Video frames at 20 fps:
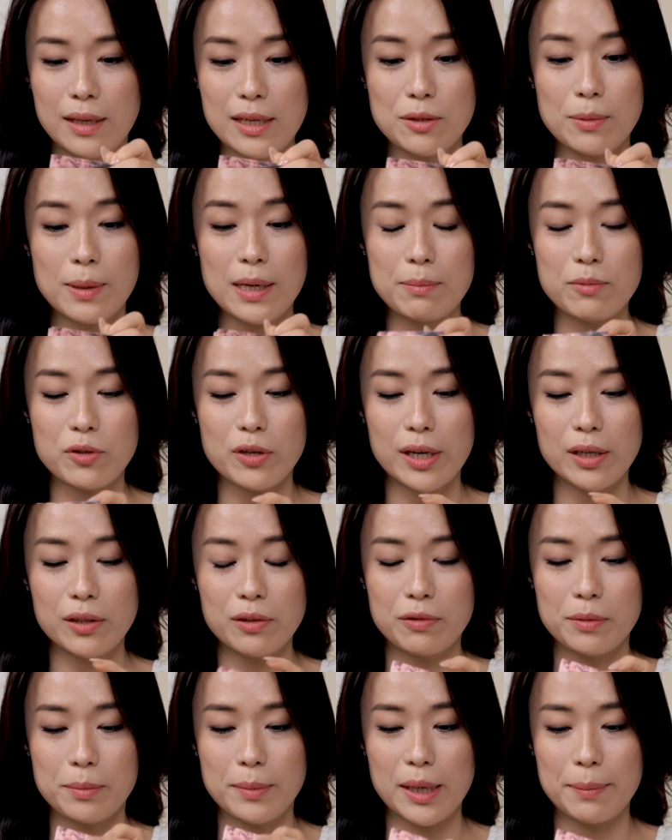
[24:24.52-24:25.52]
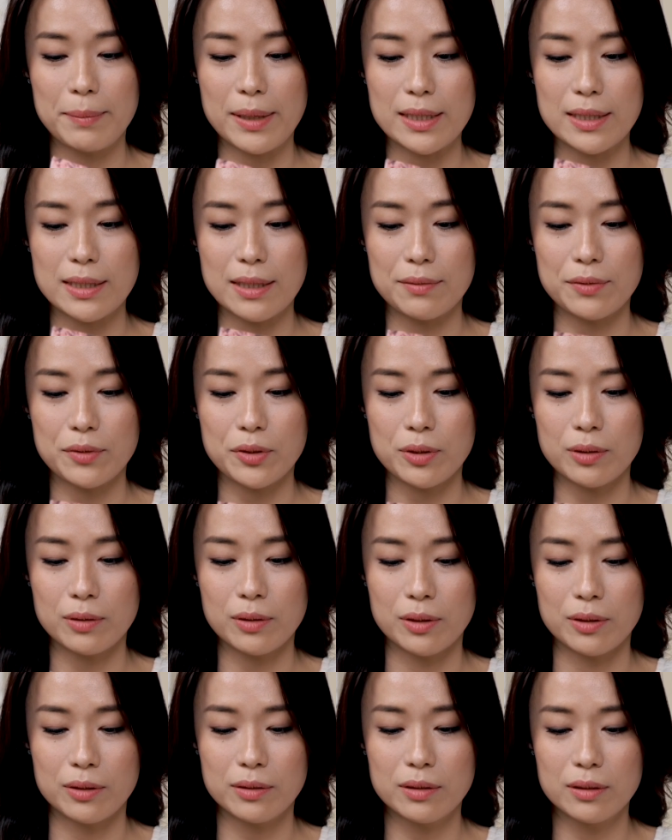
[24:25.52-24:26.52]
That's what I'm trying to remind myself
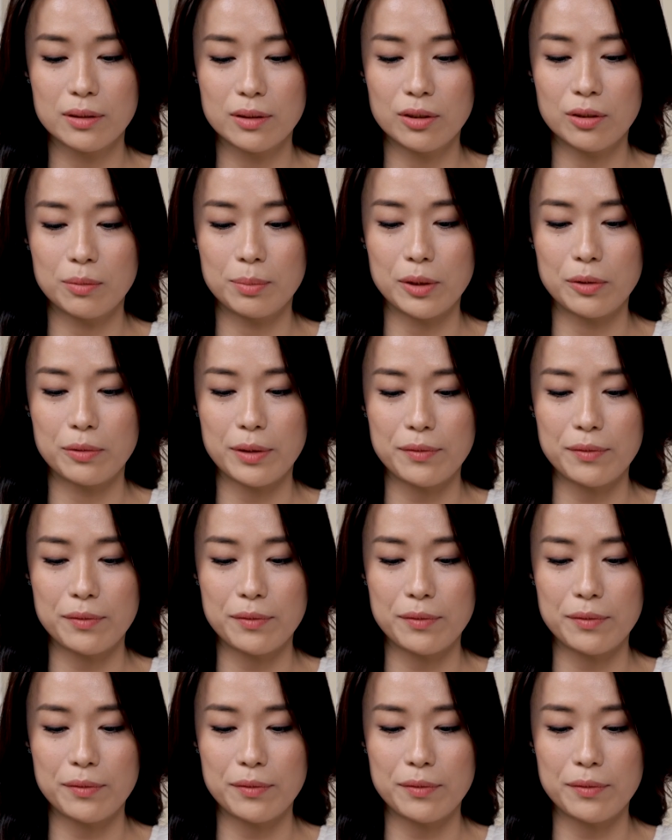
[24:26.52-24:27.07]
also, to be